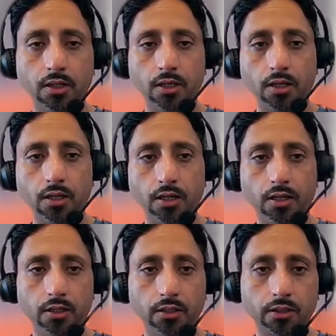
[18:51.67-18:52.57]

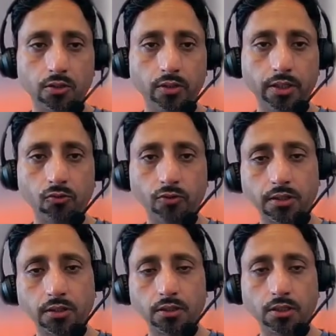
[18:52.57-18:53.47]
So interest
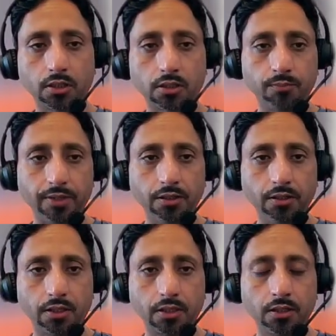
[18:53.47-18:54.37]
is an
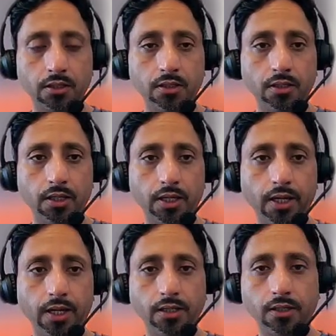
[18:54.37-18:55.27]
expense
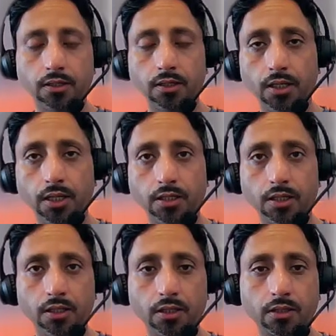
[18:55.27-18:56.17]
and it
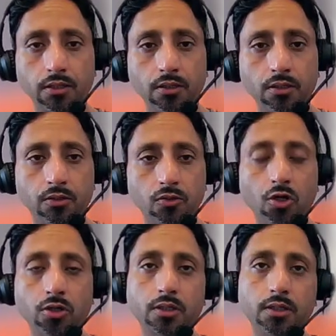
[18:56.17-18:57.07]
is
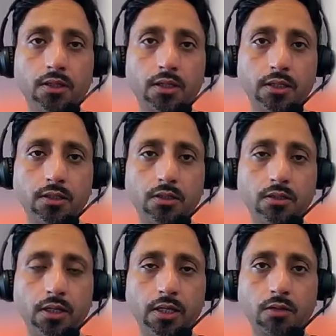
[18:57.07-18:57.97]
not considered
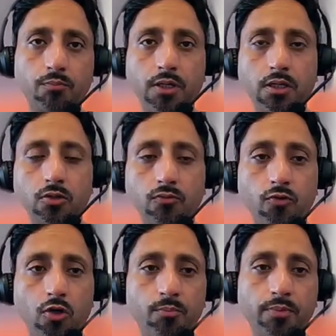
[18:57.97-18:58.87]
as part of
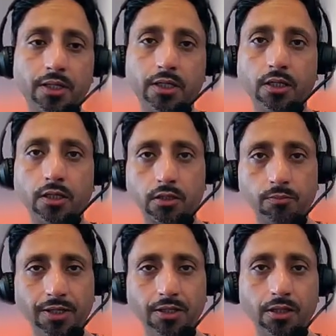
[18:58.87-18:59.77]
operating
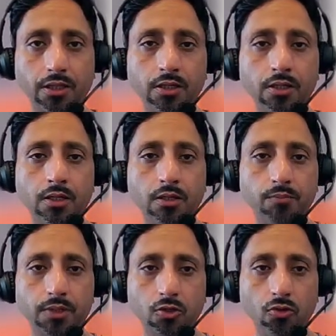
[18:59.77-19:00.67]
expense
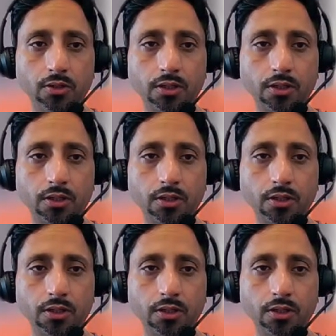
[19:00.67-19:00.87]
because